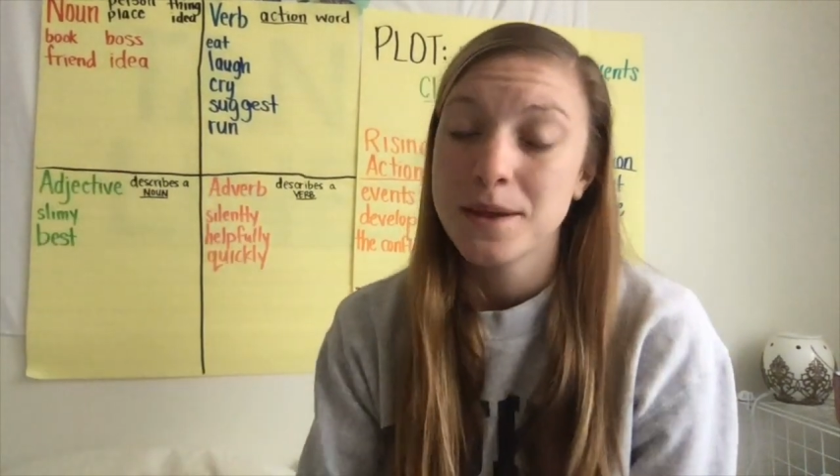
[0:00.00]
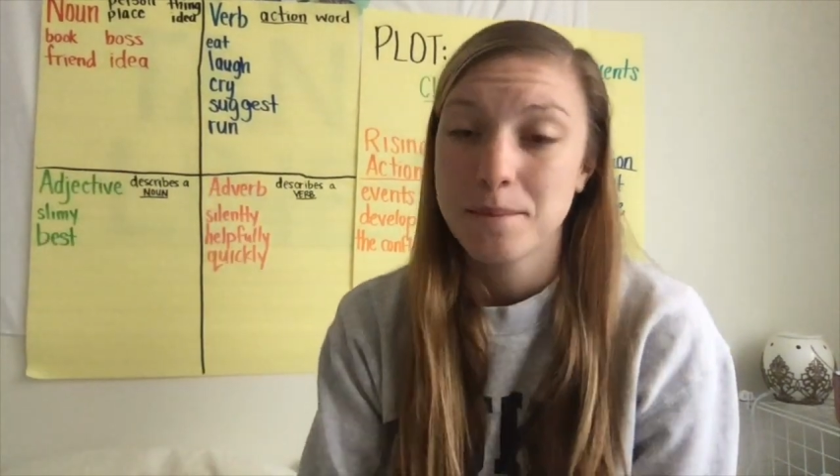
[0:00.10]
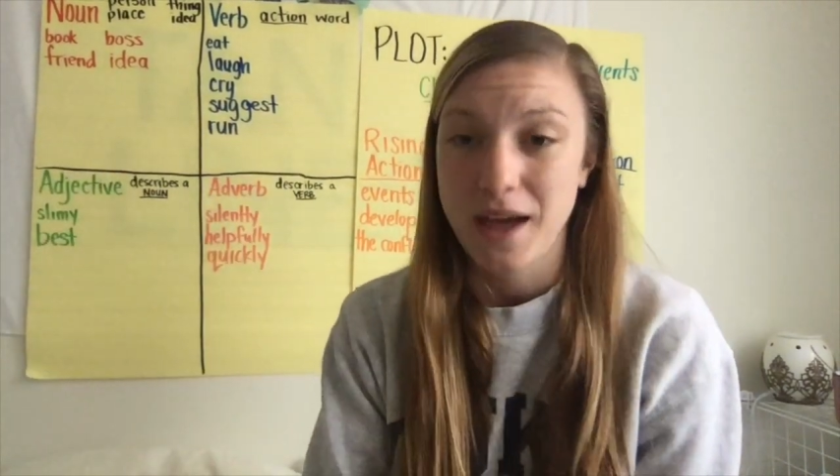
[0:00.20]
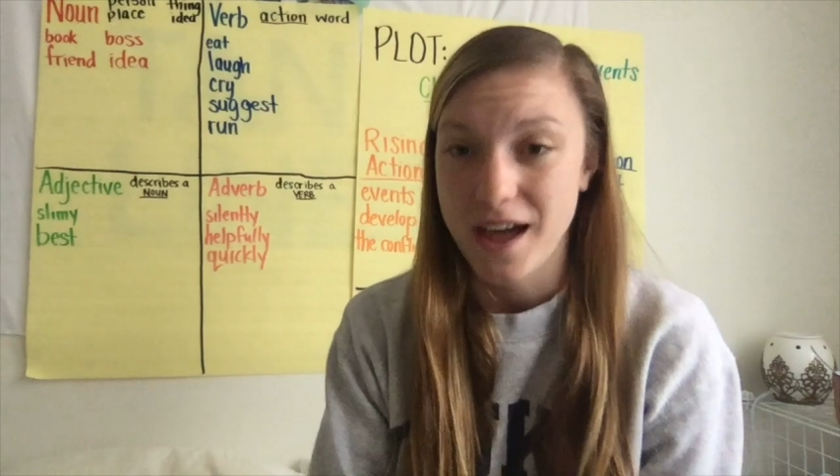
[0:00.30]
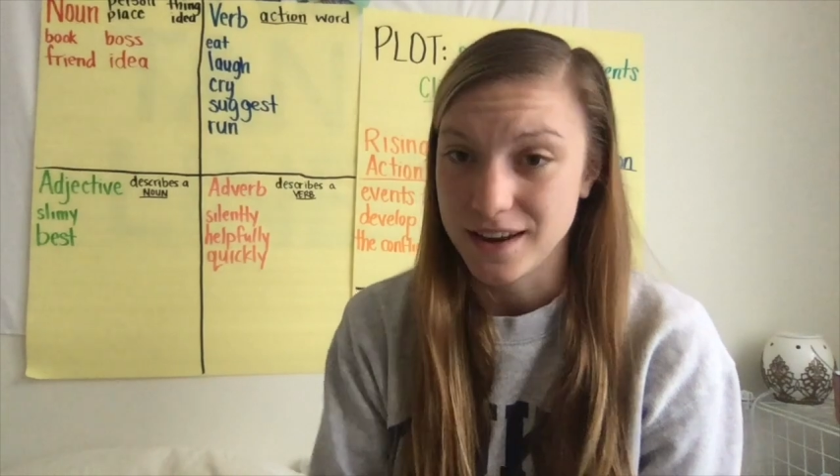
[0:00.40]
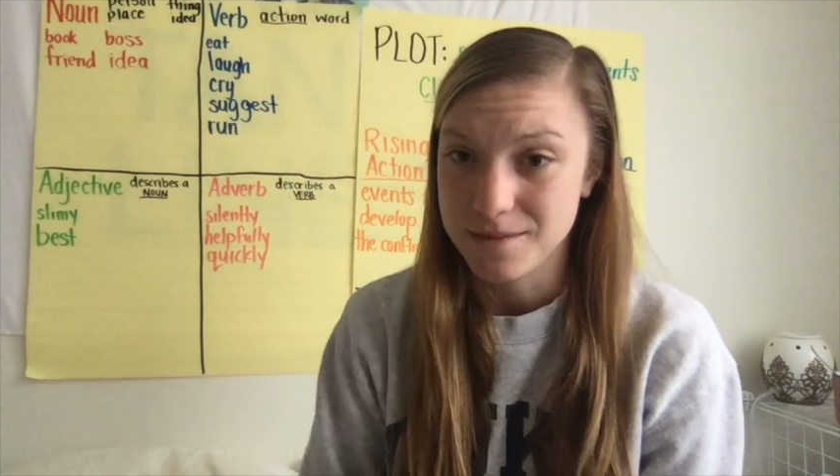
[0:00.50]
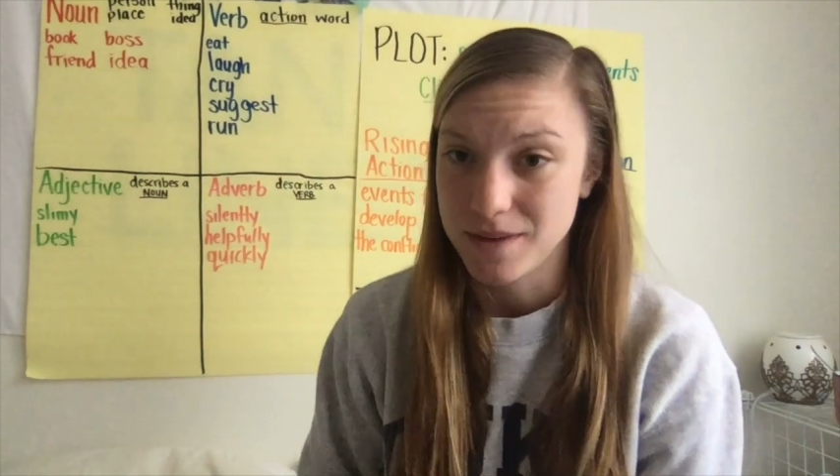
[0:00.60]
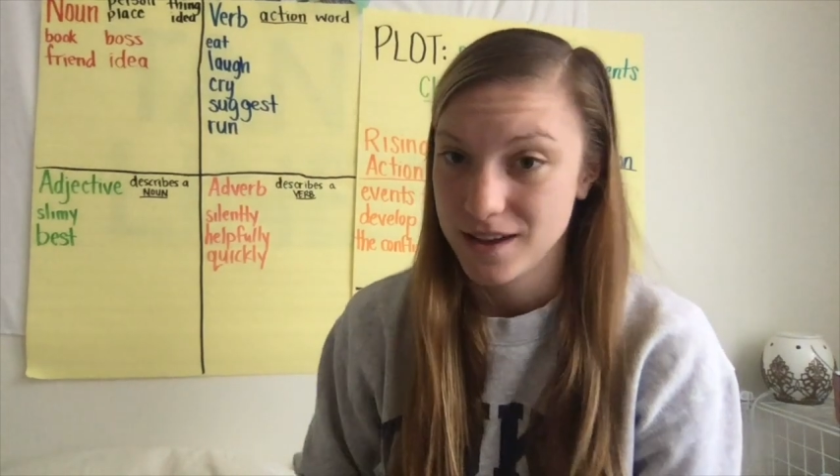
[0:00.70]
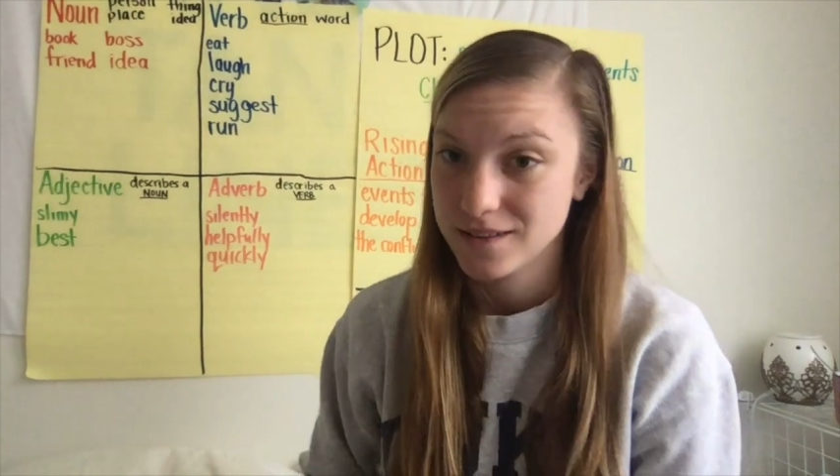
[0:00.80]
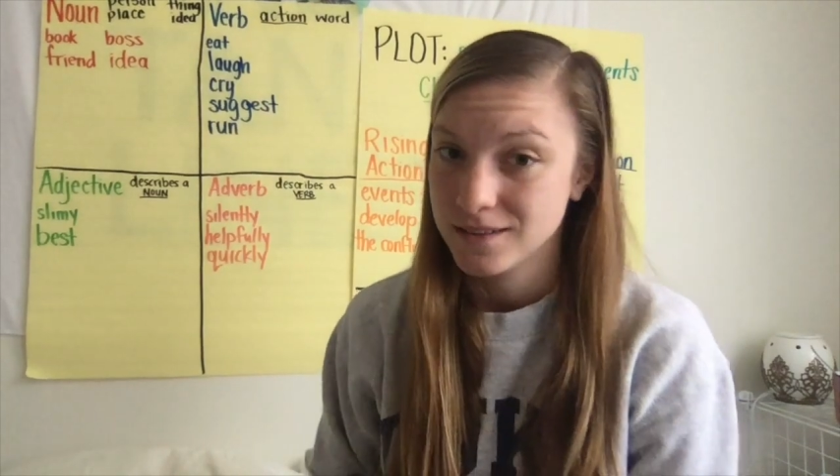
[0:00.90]
patty
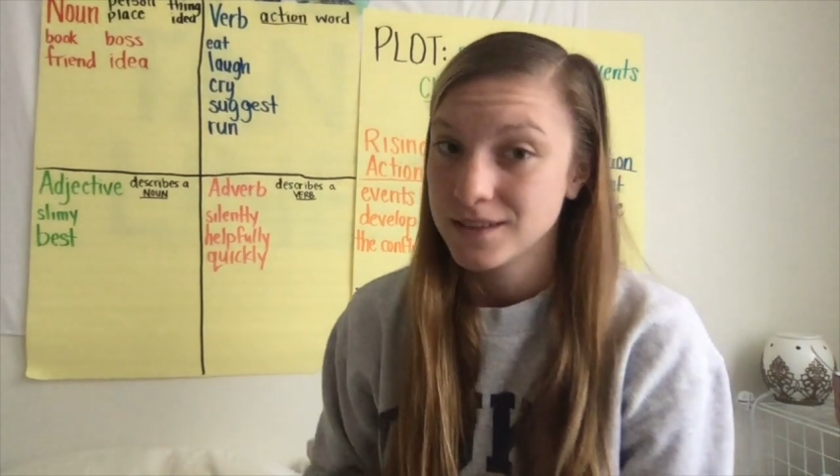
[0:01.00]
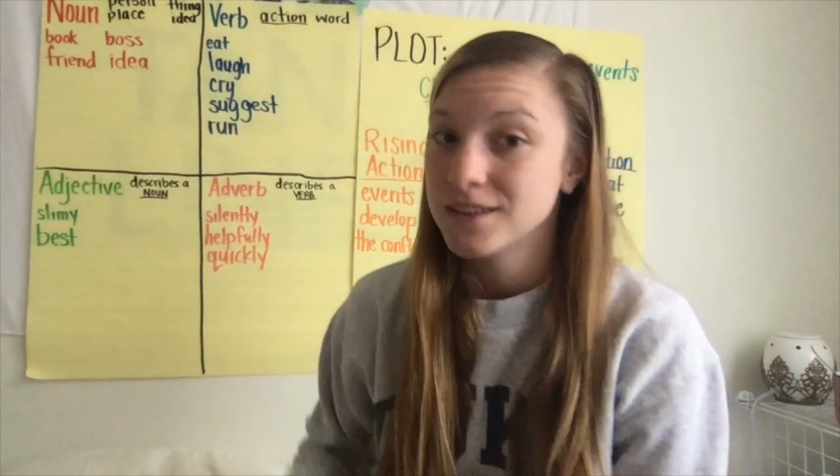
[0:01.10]
man."